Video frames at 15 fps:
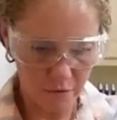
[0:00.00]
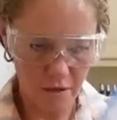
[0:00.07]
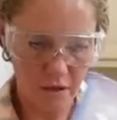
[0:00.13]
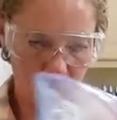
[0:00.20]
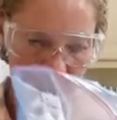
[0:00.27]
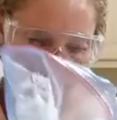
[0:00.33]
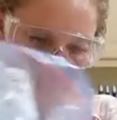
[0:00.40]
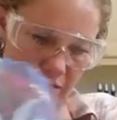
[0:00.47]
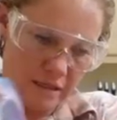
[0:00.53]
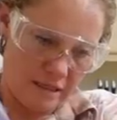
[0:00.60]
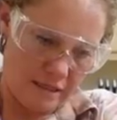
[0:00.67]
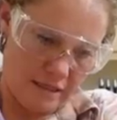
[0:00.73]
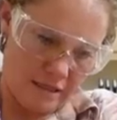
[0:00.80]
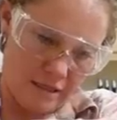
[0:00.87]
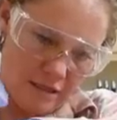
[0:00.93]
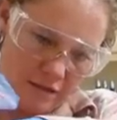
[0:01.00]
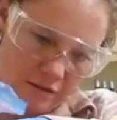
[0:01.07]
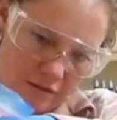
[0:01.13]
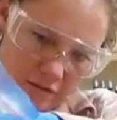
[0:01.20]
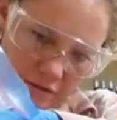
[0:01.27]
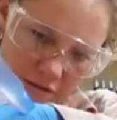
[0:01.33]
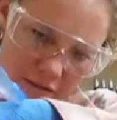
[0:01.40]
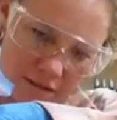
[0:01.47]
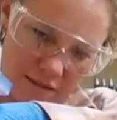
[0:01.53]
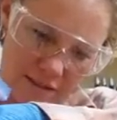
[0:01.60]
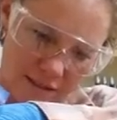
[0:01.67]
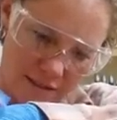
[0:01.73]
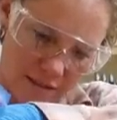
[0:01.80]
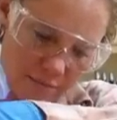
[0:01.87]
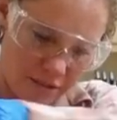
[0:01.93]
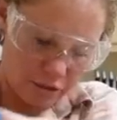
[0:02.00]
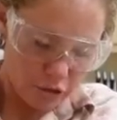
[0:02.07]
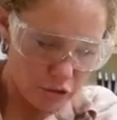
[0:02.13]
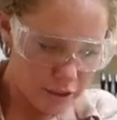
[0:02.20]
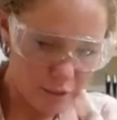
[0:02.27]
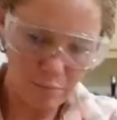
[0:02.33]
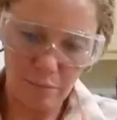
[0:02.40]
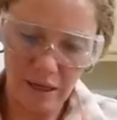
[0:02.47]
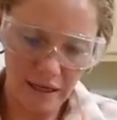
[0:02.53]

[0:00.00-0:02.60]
her off so that you can see some of the green